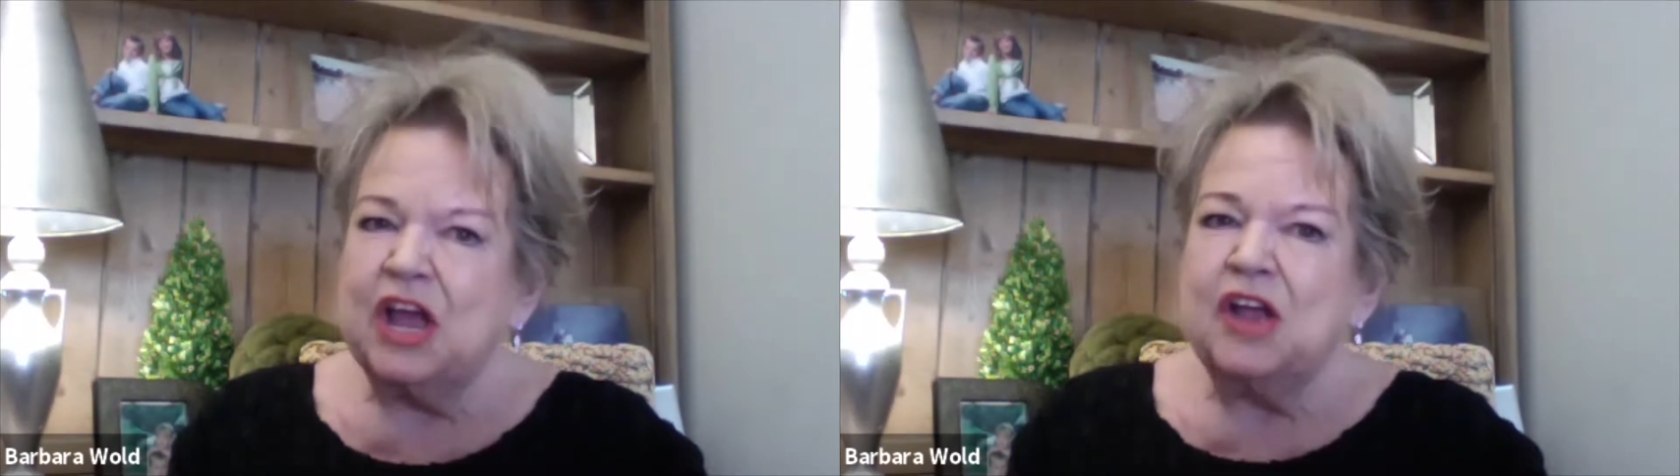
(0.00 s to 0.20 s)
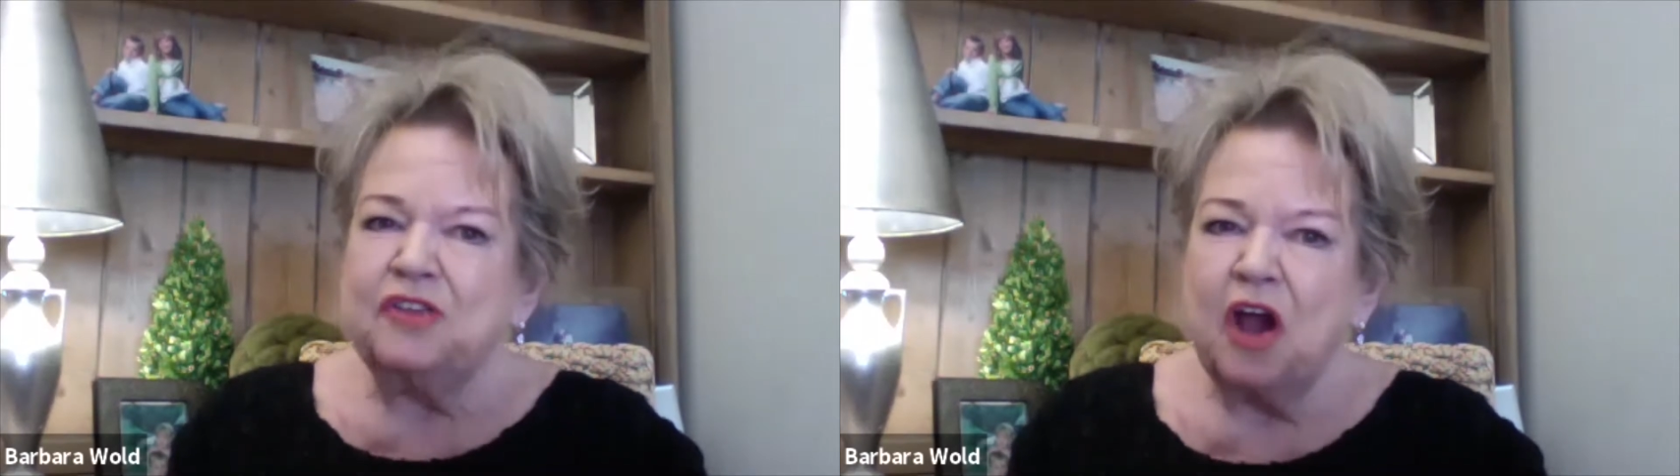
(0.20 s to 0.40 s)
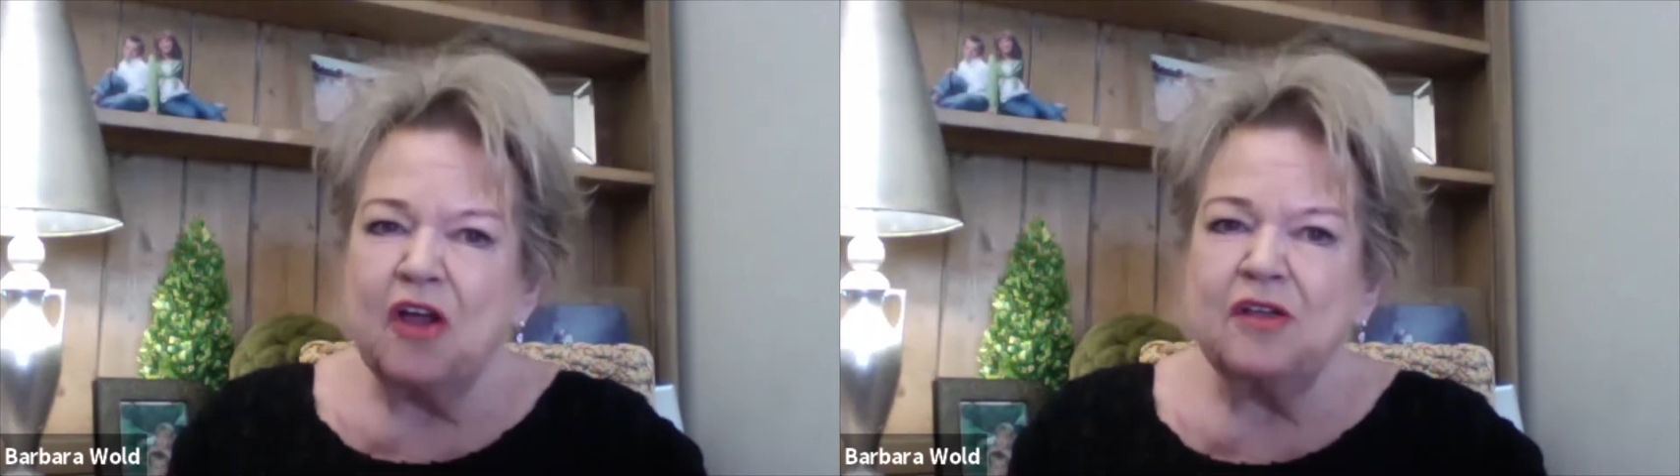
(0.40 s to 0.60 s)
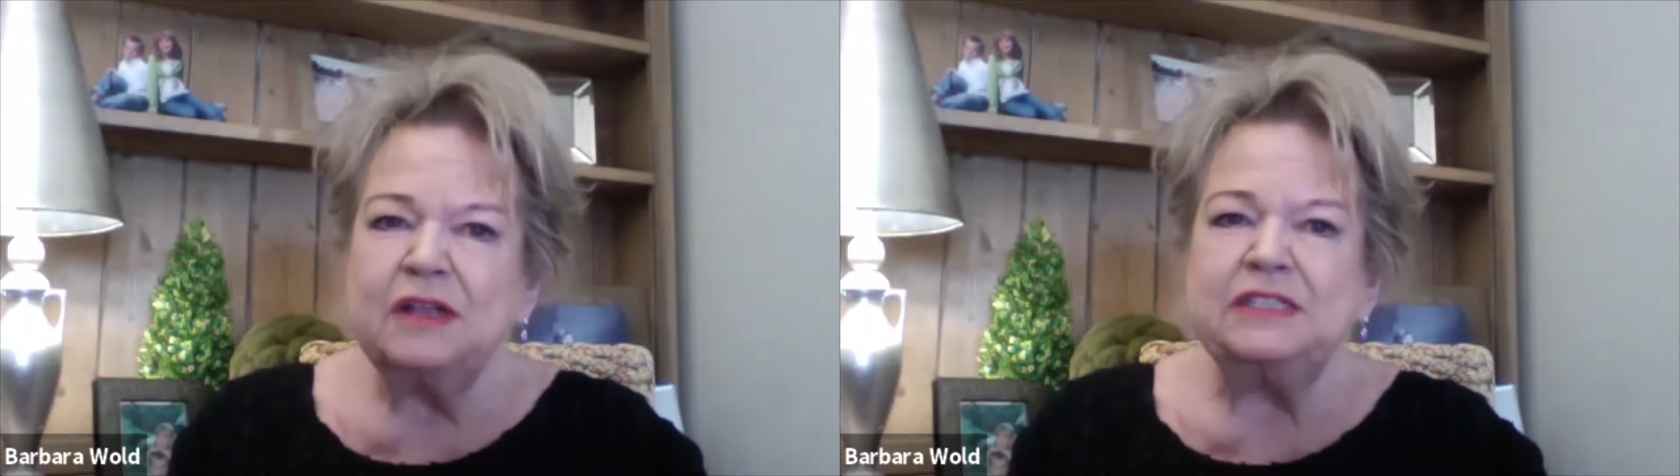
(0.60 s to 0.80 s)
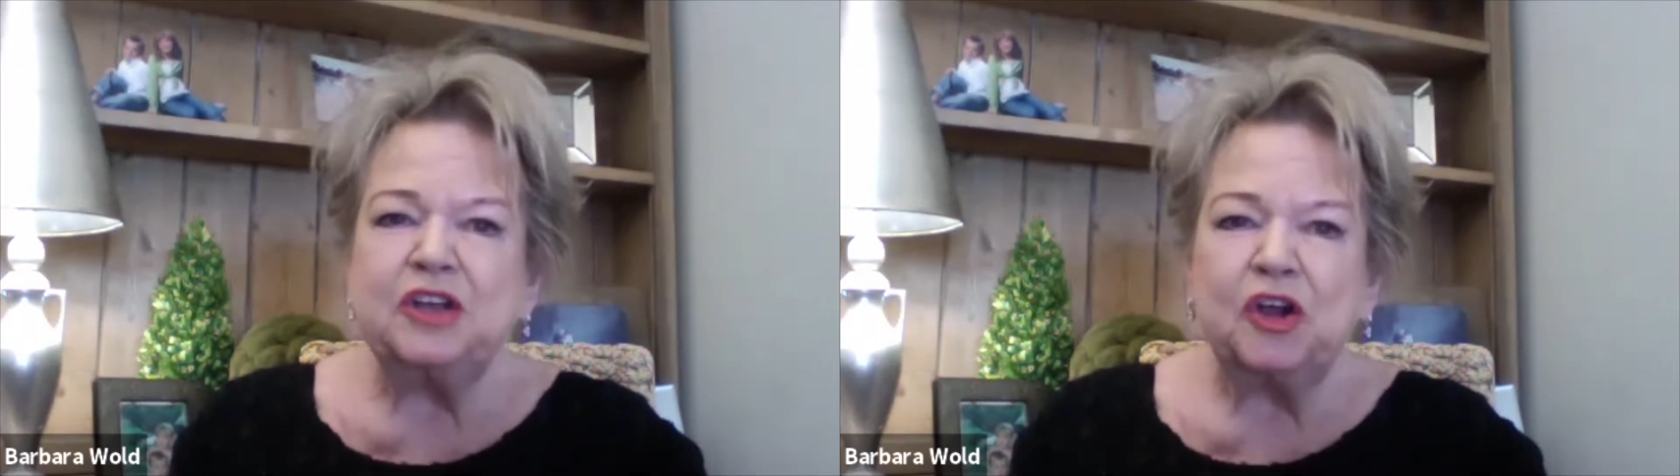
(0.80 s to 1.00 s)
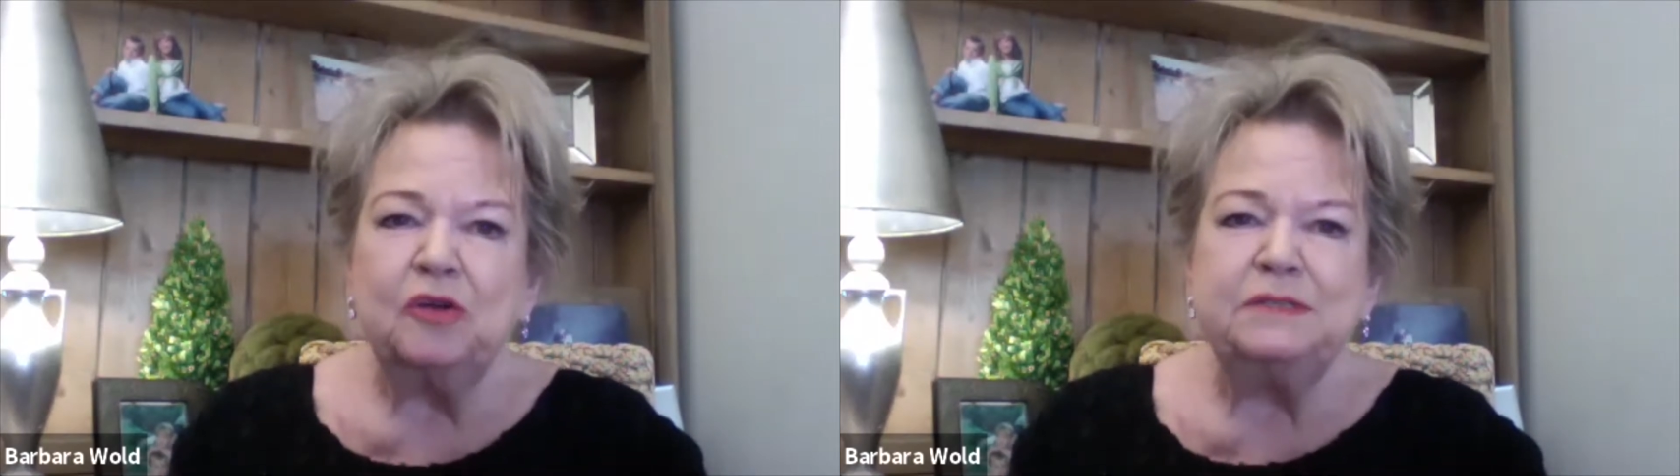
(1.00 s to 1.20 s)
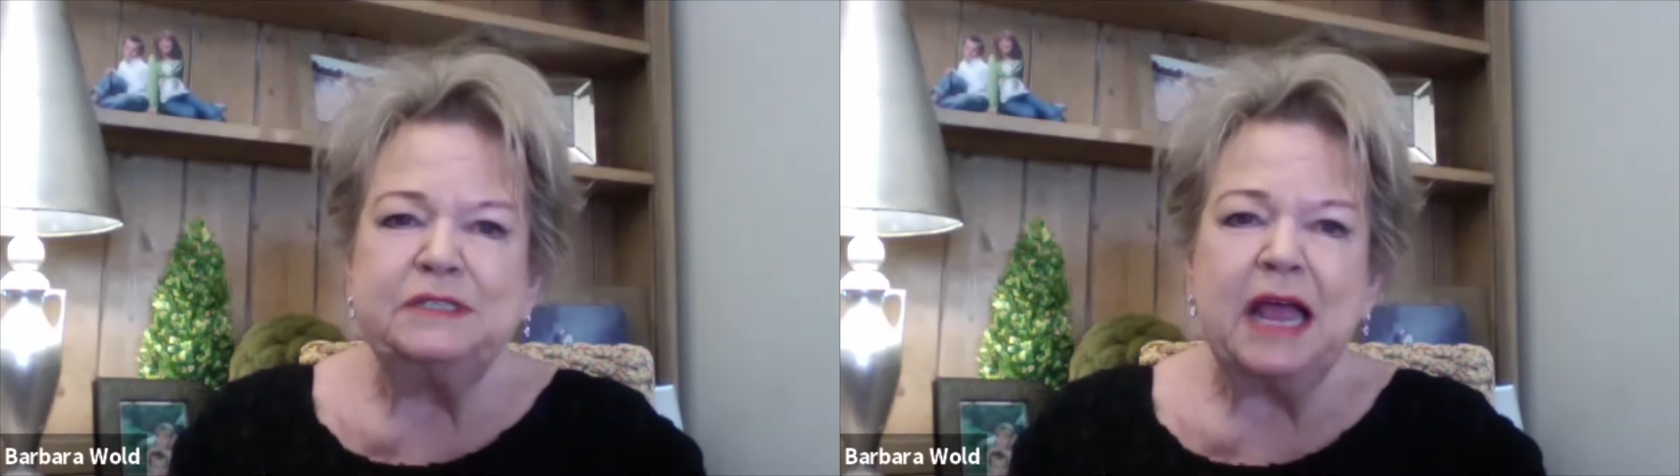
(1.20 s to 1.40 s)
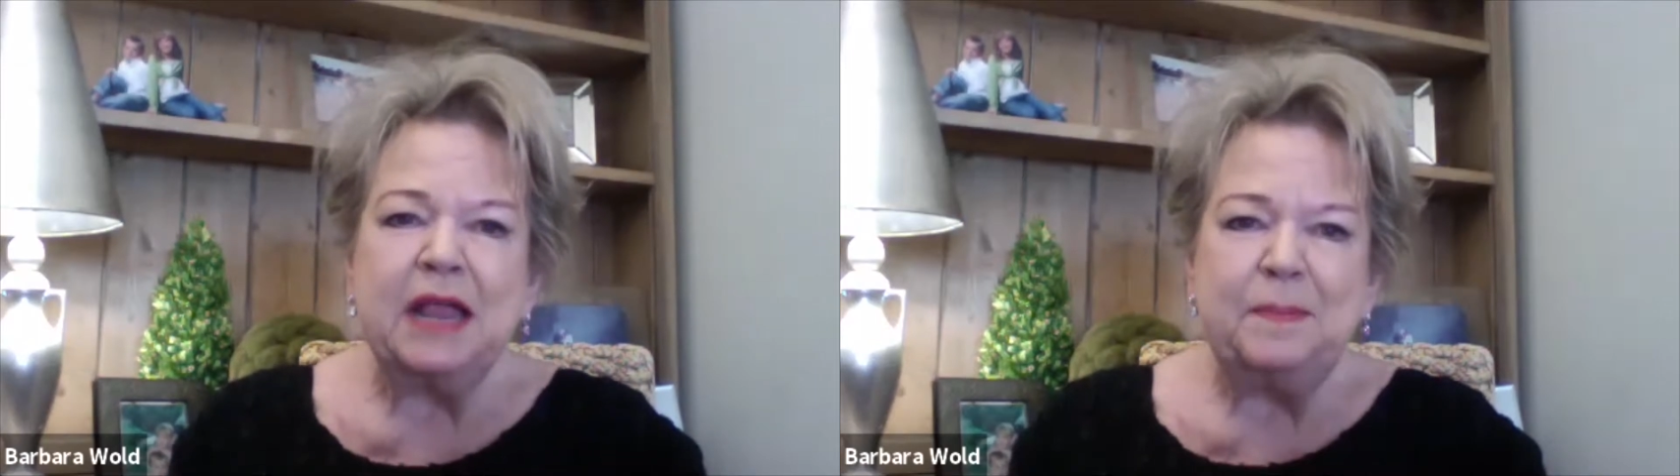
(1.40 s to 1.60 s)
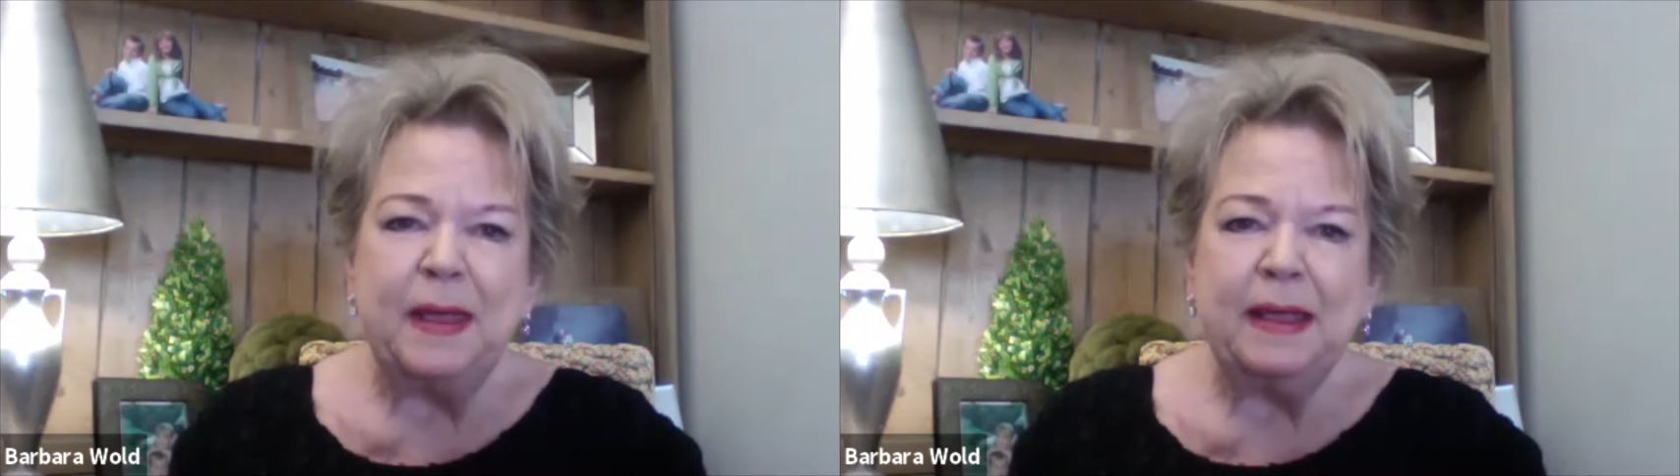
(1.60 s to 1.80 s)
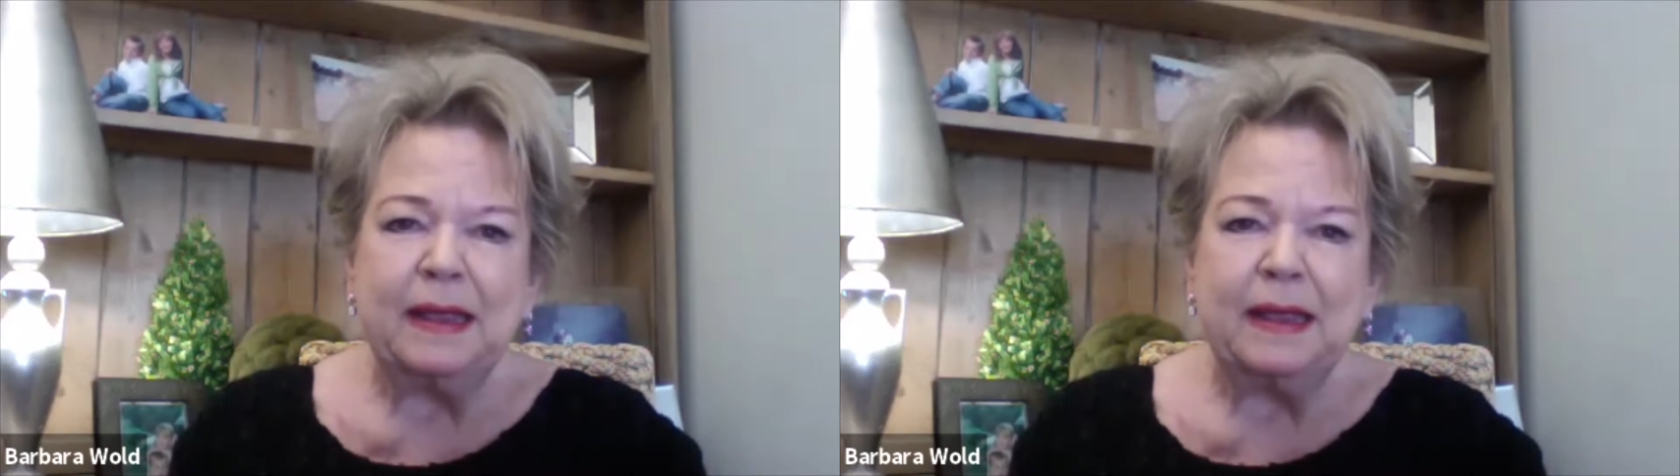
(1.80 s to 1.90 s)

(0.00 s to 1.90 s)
Target's curbside pickup